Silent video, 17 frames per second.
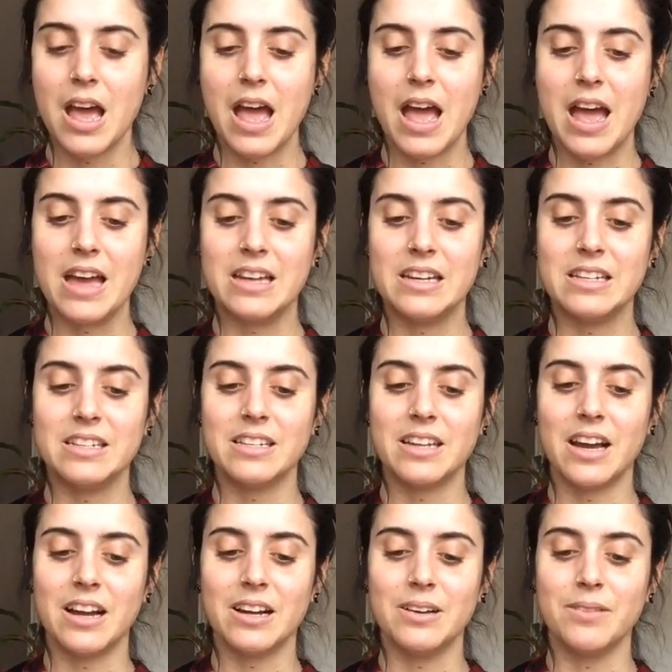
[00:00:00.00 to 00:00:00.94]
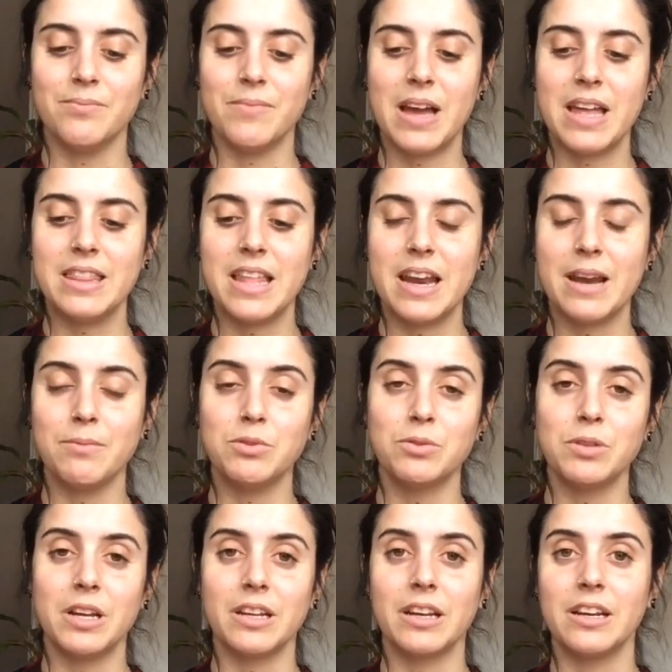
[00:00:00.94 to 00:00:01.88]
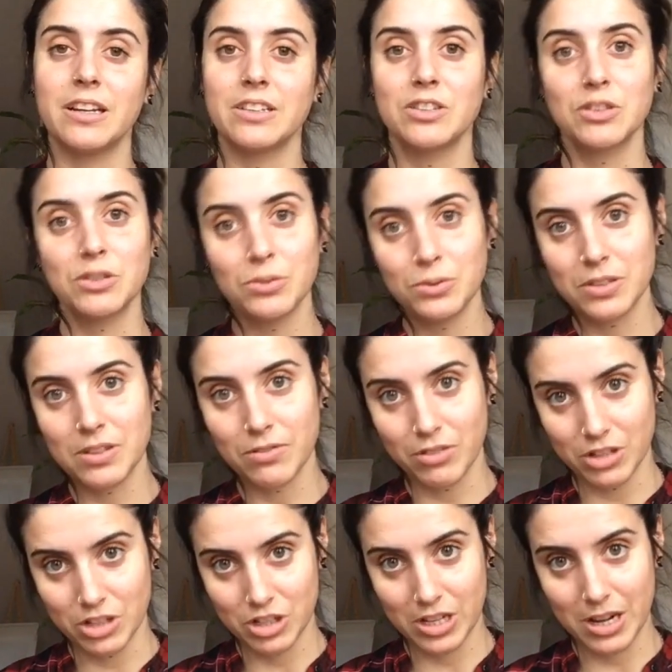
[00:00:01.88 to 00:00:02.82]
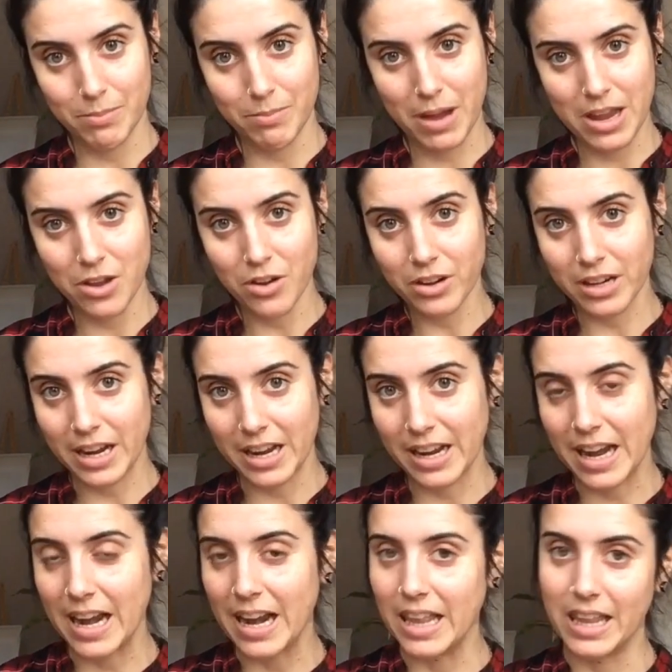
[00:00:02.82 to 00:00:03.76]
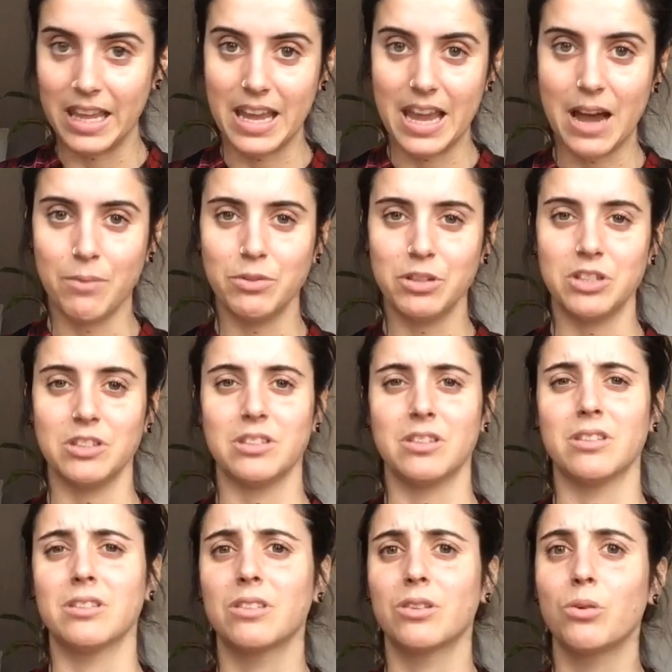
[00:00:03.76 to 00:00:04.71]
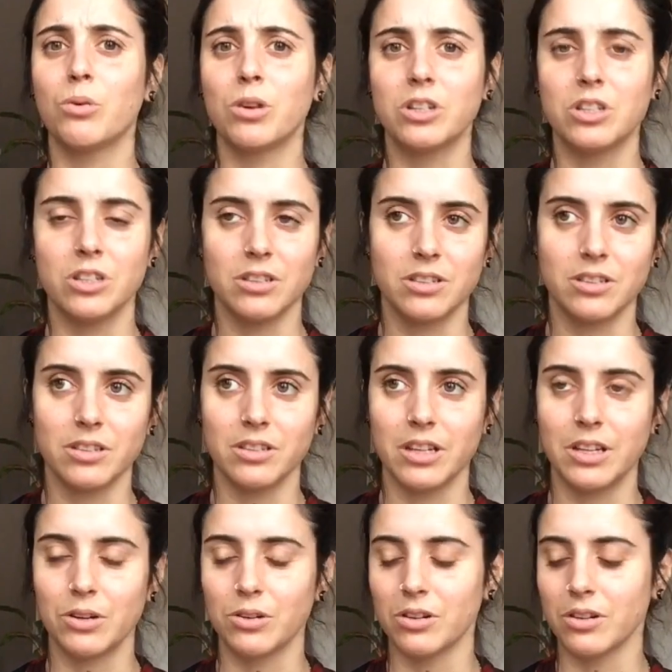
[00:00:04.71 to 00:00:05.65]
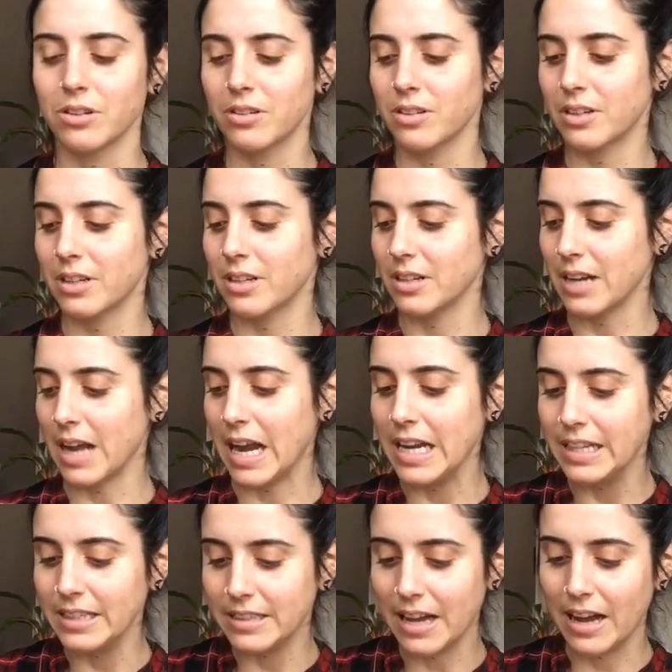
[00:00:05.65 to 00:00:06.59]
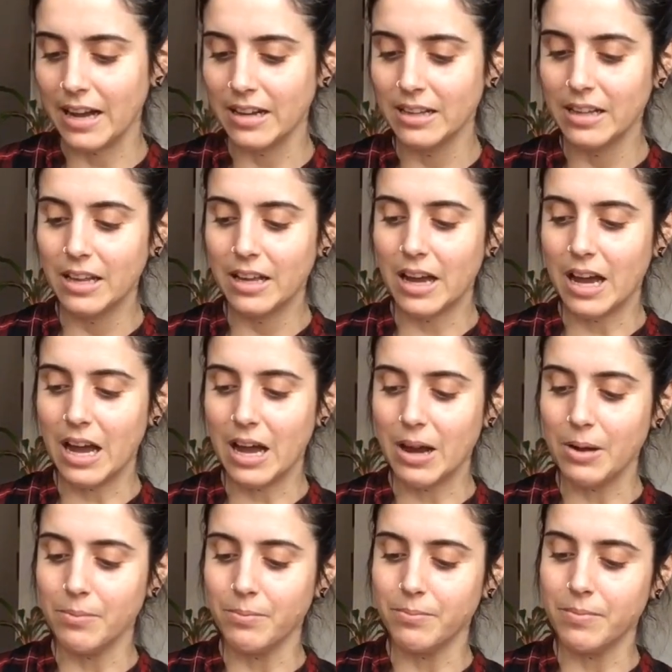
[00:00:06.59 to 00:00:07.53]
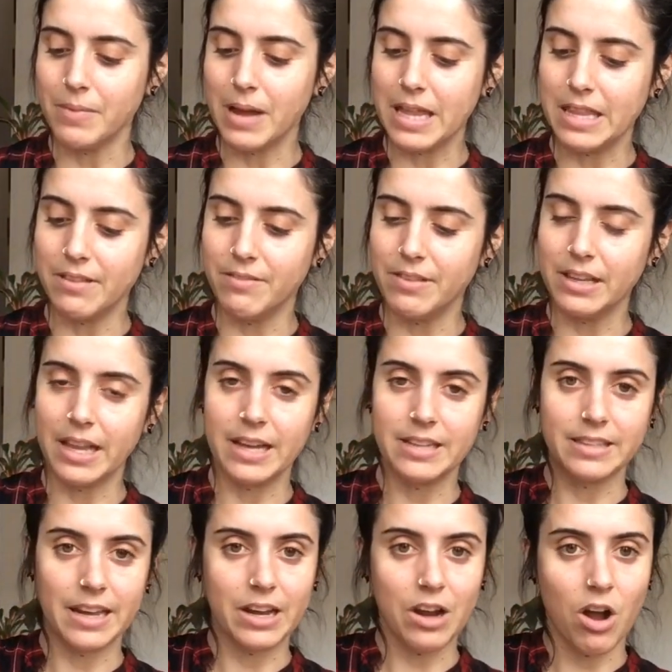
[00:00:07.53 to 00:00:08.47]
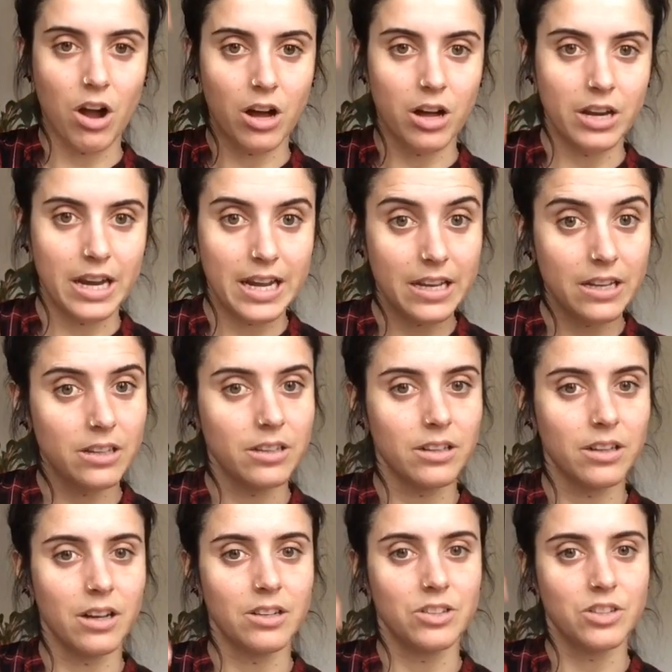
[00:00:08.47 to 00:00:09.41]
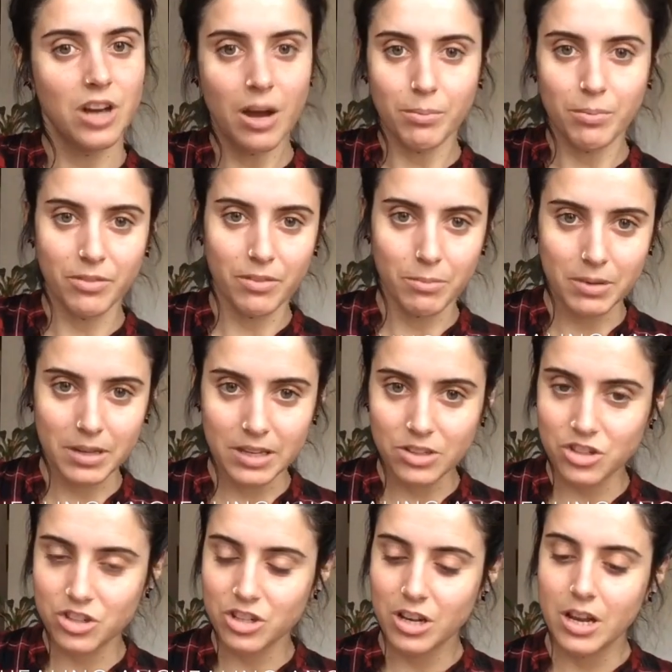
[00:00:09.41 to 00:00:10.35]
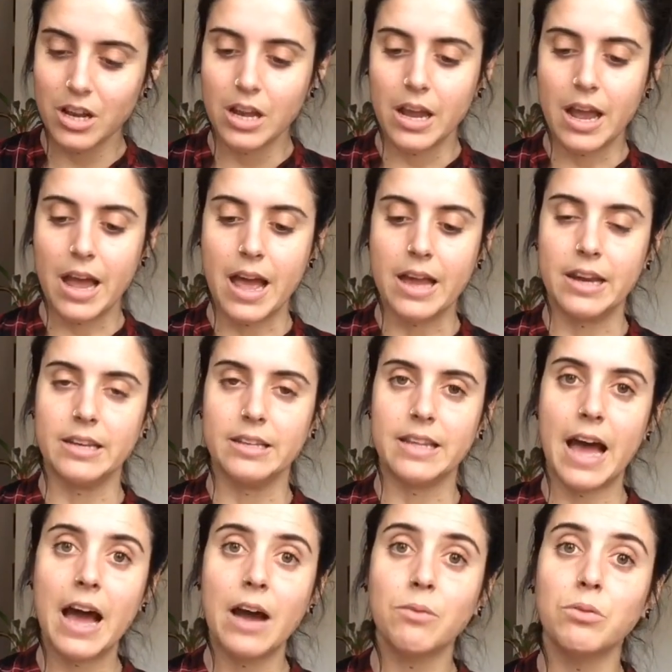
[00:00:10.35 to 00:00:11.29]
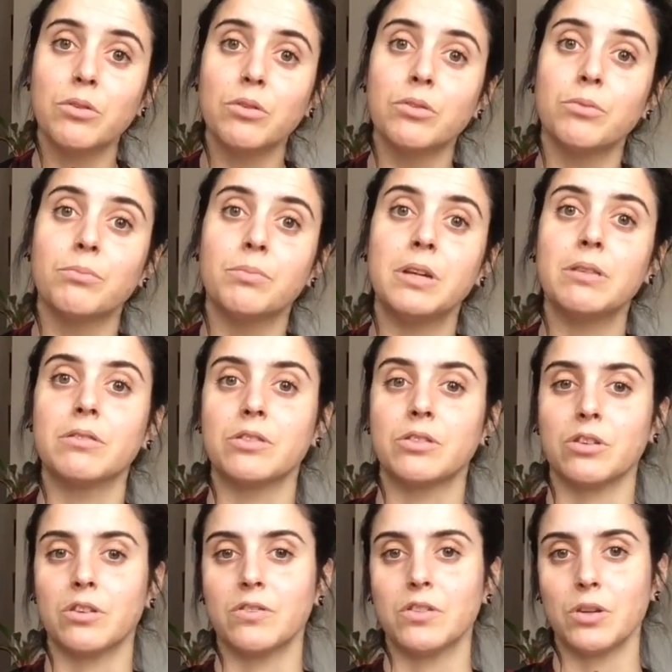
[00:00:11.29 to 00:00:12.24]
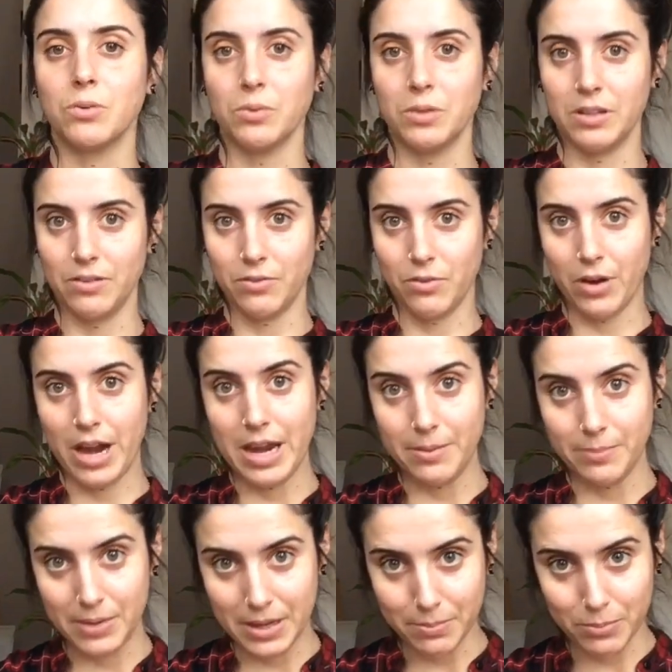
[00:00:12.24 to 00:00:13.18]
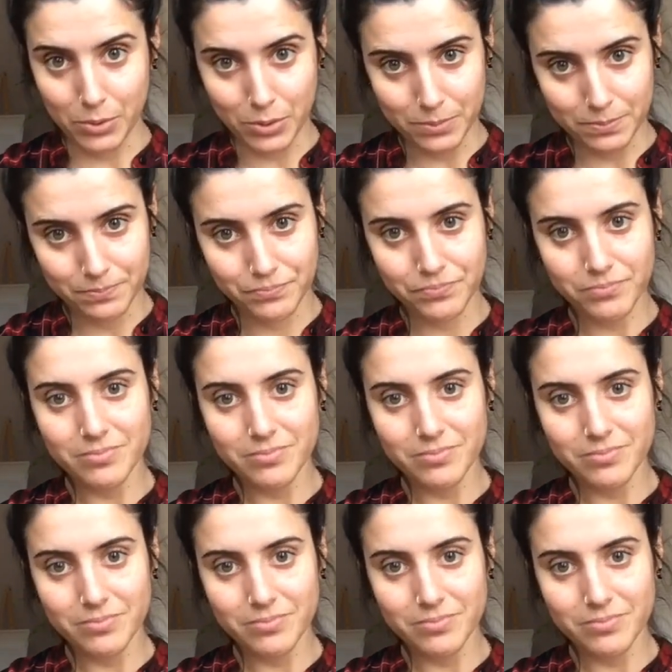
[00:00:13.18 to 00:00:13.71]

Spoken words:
And then I'm doing an exclusive retreat in Mallorca, in Caladella, which is this gorgeous little calita, and the villa is like on a hill on top of the beach, and that will be reserved only for 8 people.